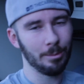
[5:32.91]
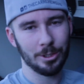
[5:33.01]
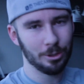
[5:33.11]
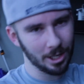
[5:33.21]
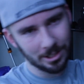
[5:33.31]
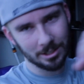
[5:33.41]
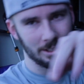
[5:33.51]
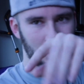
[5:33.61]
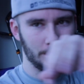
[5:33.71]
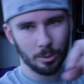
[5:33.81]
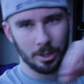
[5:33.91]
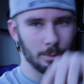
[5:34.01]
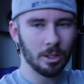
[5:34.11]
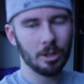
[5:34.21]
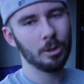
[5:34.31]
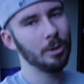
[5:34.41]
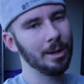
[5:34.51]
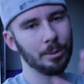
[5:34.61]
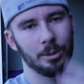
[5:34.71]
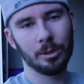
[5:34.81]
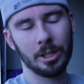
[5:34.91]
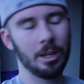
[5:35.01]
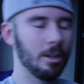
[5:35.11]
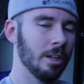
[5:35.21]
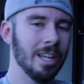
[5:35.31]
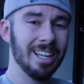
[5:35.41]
I mean, you guys can type it away below. I really don't care.